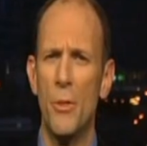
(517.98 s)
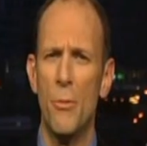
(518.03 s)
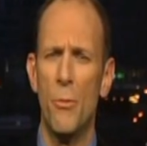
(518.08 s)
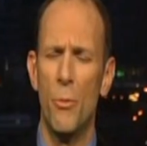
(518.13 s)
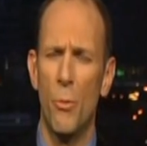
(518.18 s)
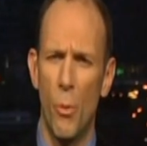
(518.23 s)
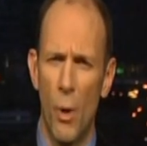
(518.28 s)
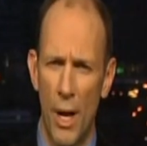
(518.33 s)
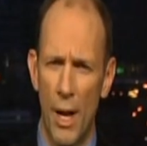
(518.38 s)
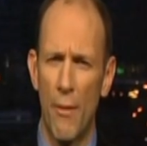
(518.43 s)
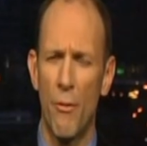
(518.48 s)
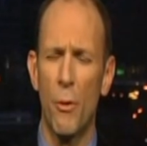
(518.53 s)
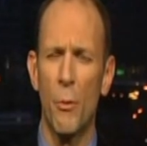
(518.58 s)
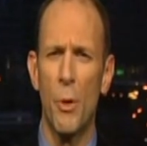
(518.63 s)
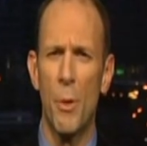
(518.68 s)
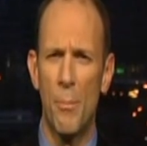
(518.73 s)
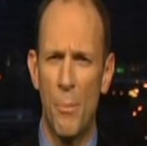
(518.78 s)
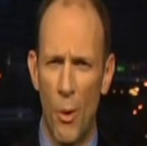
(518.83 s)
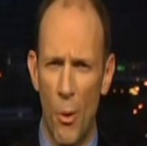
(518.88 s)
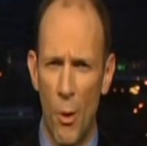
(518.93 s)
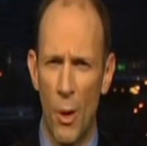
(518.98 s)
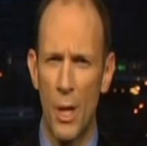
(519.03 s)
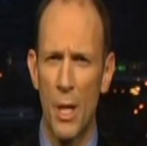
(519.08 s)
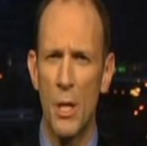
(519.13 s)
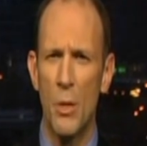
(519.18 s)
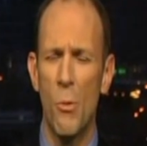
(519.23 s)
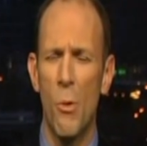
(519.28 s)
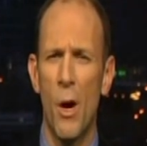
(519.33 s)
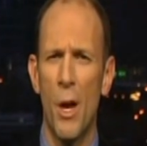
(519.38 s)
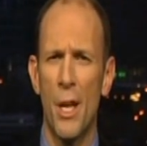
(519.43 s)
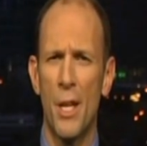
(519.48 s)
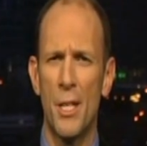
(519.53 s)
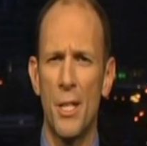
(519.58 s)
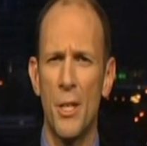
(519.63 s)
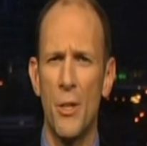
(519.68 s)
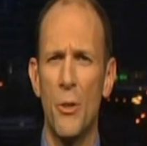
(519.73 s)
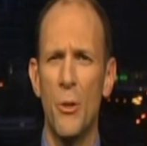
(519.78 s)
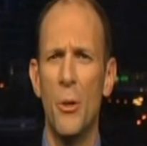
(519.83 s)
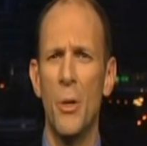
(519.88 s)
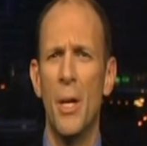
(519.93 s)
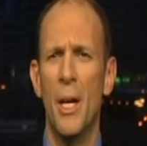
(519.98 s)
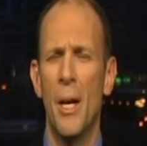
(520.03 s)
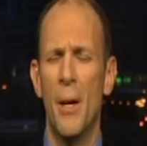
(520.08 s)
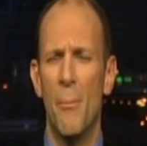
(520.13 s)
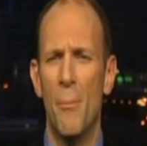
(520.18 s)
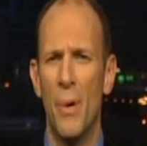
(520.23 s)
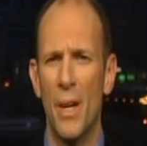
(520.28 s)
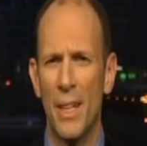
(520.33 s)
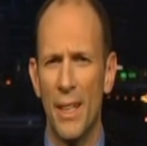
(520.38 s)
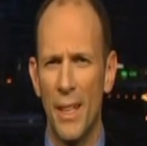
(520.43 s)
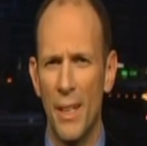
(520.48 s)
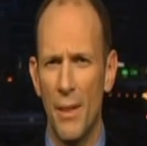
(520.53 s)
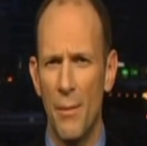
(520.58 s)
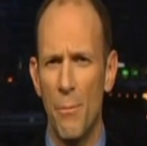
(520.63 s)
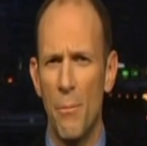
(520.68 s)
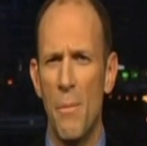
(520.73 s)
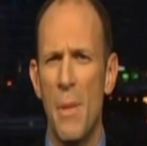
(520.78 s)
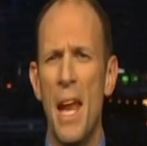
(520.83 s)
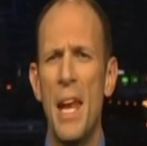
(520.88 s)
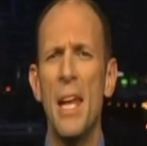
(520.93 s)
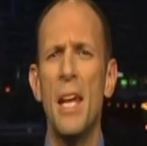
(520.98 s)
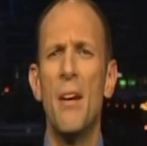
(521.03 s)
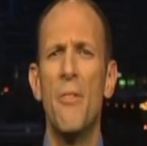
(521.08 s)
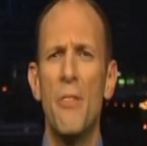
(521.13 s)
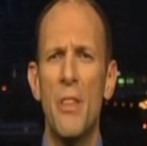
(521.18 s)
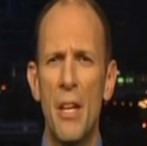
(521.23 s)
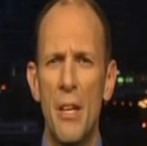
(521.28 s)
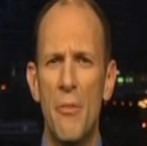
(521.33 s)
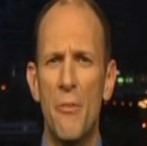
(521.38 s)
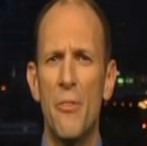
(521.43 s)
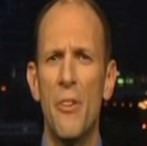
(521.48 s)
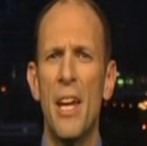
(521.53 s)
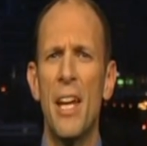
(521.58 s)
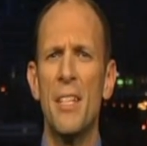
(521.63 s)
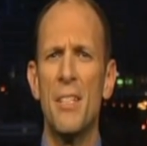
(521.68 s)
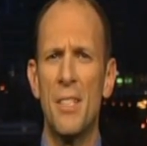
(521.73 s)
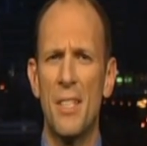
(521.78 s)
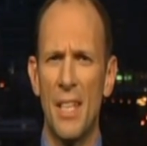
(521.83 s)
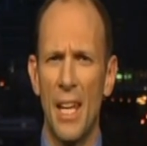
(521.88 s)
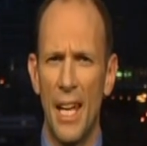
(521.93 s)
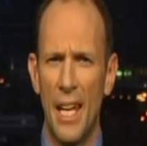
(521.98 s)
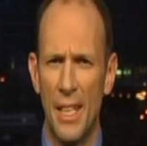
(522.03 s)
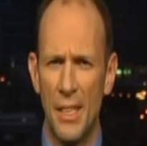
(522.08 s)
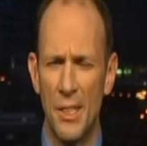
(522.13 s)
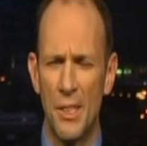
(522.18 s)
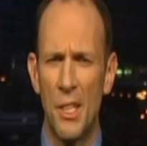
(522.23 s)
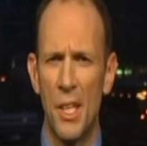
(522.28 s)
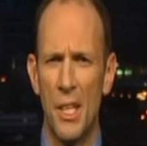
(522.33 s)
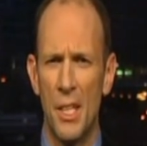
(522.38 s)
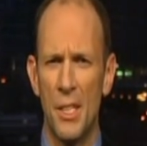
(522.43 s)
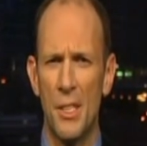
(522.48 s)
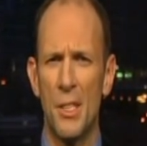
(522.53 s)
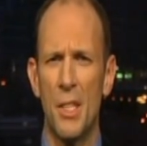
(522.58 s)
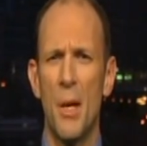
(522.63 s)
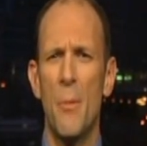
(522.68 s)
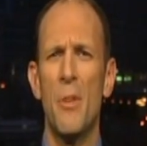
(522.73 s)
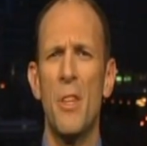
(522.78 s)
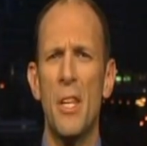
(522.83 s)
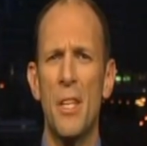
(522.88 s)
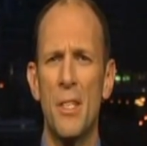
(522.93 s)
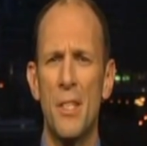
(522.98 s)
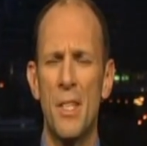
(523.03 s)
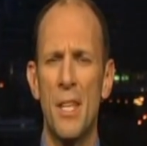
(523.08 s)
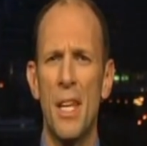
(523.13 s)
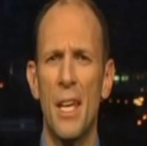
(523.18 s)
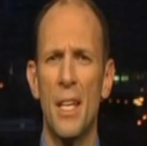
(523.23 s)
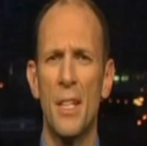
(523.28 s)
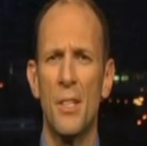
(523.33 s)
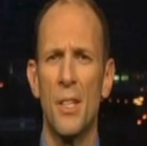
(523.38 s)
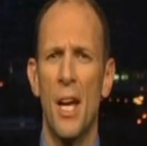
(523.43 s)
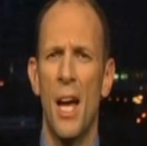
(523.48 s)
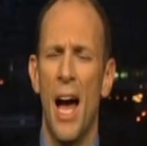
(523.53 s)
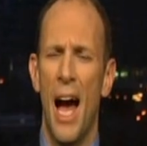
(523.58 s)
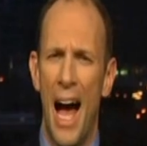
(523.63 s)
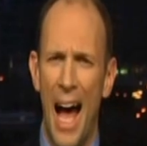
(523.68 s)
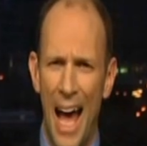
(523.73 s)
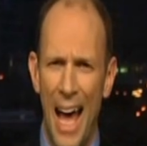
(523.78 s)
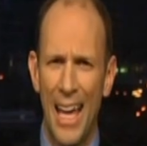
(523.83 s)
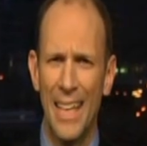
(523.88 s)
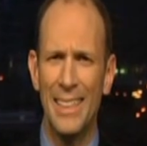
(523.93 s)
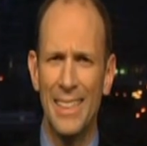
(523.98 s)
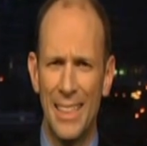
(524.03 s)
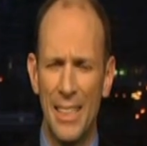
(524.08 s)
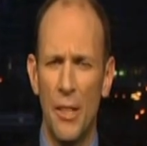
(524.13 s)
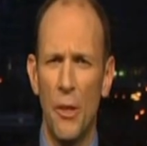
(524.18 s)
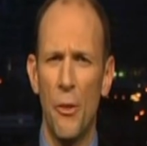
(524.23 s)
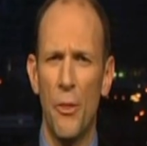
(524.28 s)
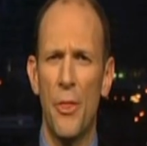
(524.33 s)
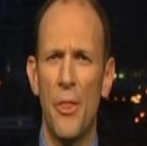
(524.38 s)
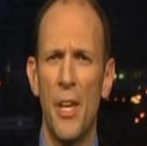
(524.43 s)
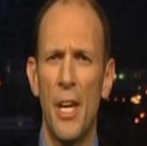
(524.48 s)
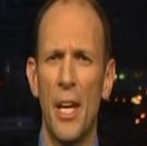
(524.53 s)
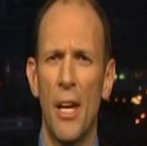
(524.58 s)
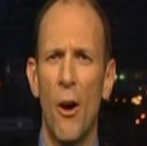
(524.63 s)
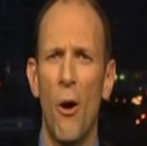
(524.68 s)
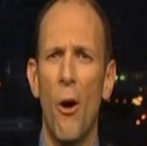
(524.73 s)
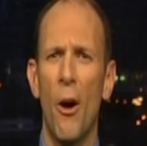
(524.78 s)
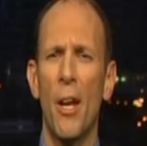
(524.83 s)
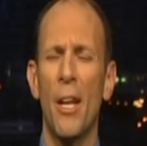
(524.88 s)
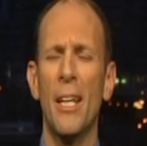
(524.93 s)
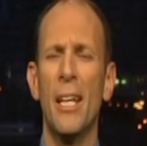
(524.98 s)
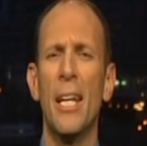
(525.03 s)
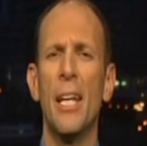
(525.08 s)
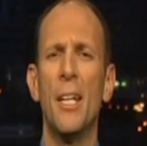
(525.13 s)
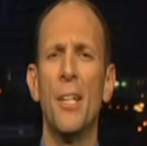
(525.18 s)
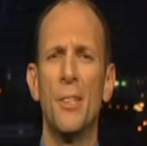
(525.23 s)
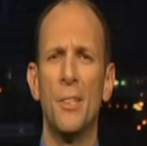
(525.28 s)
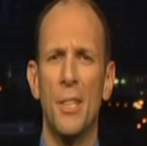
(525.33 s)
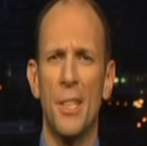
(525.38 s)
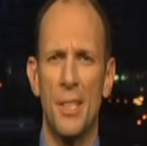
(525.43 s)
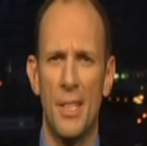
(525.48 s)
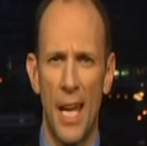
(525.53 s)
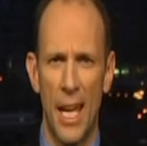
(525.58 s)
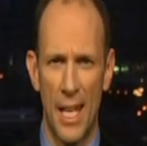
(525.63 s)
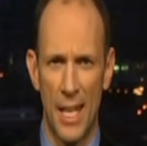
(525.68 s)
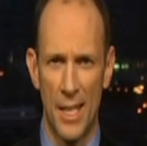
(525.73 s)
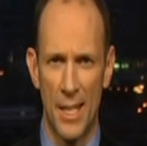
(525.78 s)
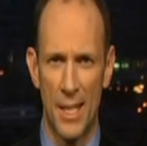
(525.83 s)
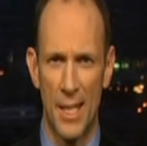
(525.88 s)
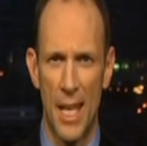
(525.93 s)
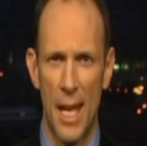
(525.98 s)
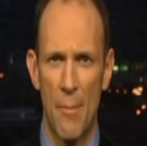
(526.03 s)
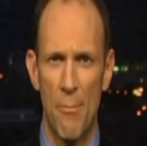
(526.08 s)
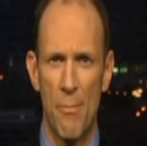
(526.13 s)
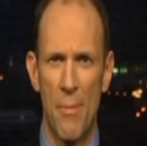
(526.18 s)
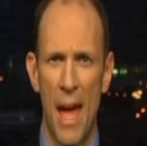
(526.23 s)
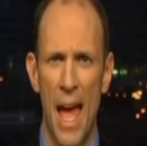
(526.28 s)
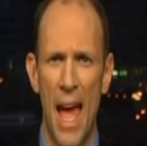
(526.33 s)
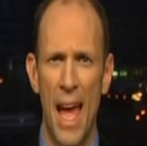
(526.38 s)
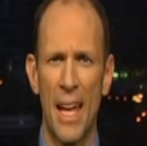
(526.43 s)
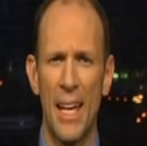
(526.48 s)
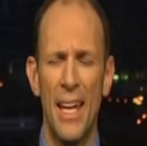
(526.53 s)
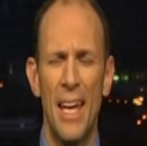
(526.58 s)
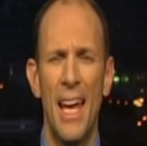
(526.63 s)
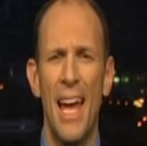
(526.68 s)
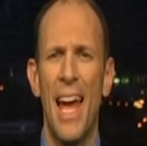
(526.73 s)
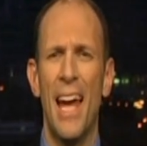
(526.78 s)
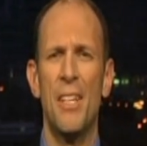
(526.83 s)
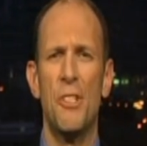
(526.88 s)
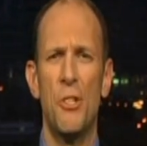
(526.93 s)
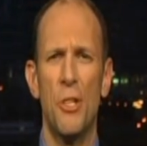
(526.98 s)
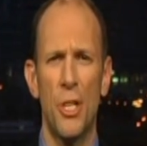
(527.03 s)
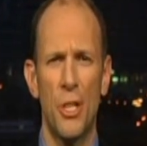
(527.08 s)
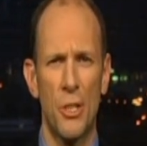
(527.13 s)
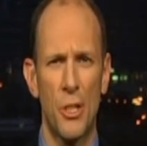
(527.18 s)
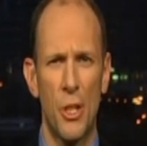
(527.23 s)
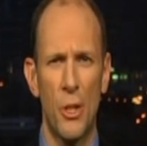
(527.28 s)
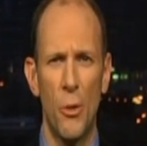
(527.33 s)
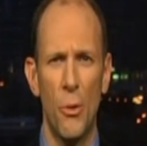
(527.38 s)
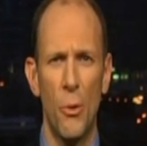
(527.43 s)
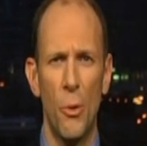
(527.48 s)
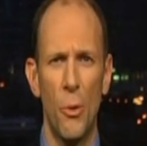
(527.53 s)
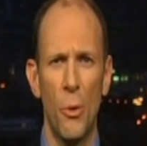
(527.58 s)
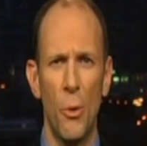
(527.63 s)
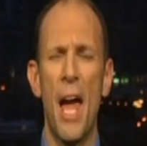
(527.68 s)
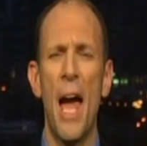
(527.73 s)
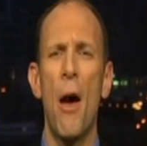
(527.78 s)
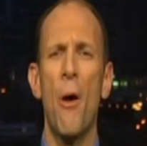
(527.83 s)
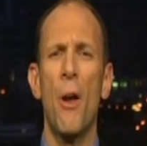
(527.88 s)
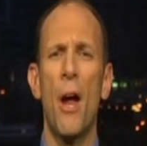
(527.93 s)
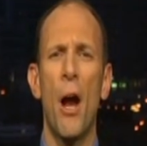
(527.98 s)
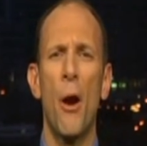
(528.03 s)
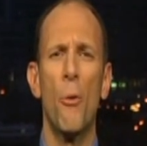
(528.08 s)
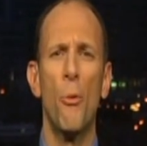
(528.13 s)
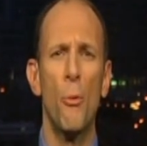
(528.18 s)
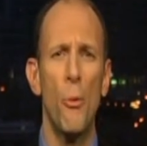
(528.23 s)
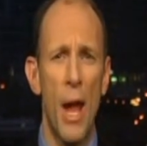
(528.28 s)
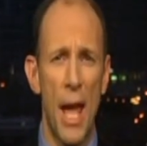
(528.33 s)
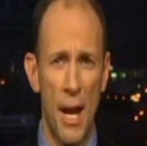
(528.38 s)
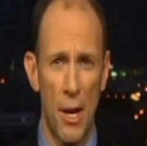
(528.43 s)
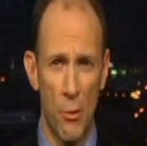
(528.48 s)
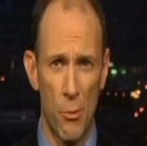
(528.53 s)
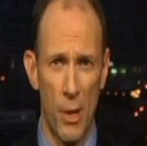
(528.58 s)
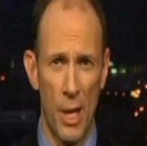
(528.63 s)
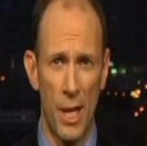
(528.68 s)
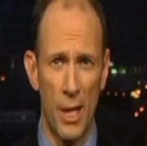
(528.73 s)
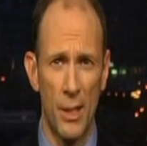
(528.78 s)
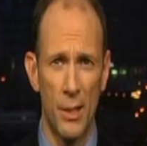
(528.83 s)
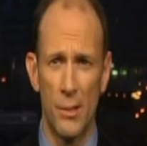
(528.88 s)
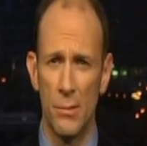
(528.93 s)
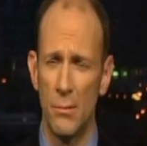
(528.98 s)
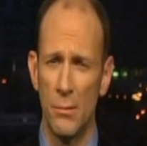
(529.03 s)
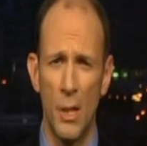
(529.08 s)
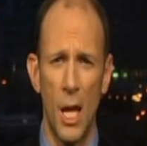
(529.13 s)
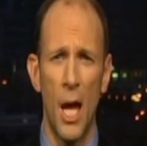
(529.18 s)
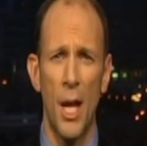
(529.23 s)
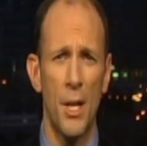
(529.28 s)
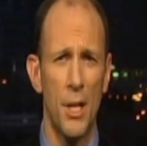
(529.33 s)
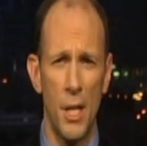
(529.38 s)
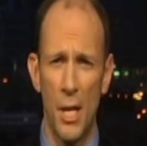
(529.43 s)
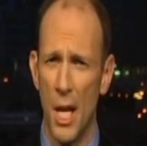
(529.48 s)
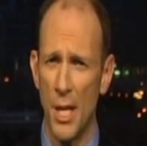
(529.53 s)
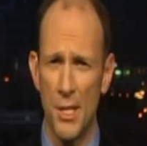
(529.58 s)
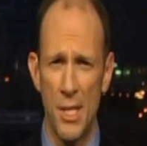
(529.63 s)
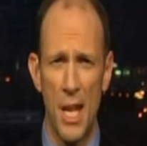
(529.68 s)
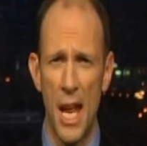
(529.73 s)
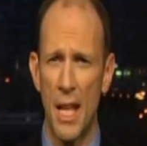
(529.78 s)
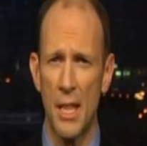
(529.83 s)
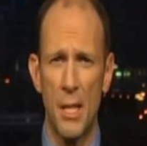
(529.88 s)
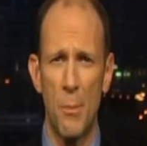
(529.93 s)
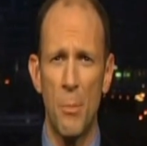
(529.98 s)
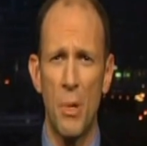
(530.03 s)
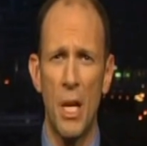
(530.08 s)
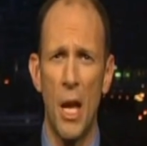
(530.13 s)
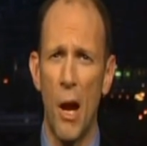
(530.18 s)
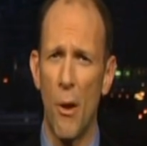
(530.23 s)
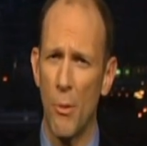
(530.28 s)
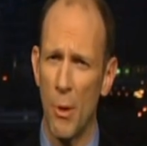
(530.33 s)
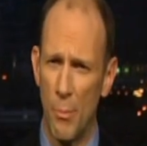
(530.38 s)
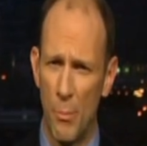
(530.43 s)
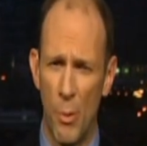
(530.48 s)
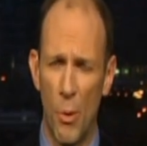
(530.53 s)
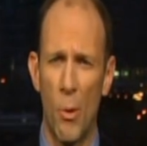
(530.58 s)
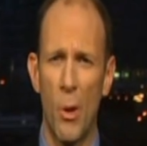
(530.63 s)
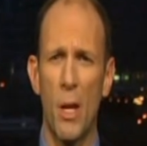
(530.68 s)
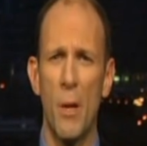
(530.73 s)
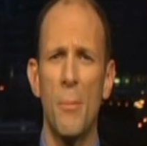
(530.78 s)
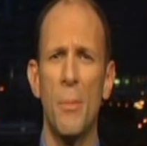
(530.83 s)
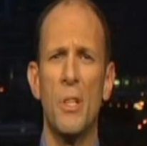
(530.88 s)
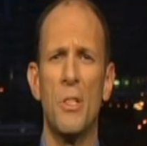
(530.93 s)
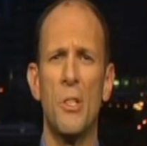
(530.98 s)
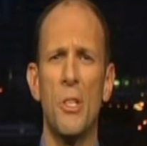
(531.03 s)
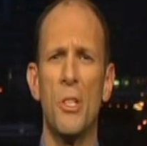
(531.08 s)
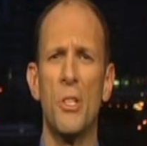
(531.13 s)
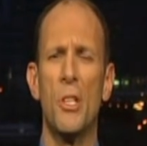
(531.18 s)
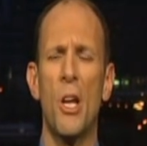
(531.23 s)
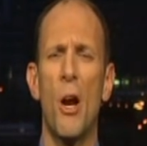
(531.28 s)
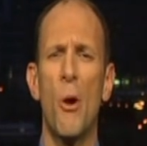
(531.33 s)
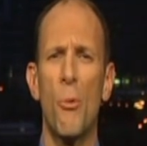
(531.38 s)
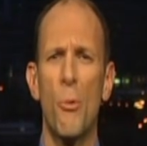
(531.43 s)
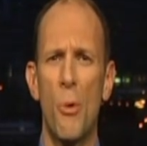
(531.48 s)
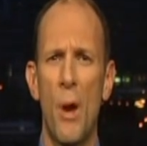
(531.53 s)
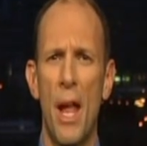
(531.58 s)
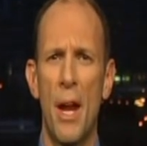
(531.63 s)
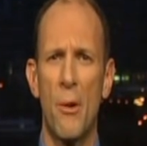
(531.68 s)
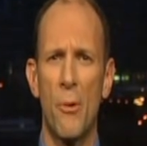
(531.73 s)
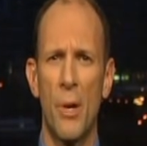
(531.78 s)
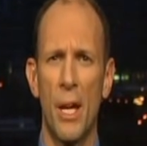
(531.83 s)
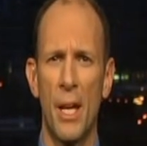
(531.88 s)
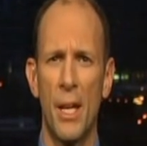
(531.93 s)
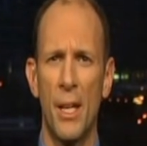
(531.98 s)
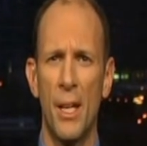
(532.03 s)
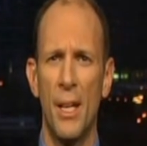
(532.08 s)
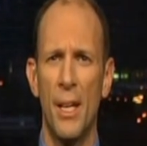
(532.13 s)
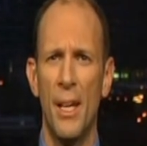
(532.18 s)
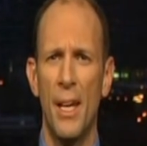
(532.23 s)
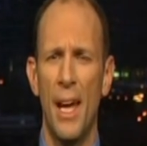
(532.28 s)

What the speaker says: whatever reporting you want to do, but many of the events in some of these things, I still think ought to lead us to take a step back and just cool down our rhetoric. Doesn't have to be our reporting, but just our rhetoric.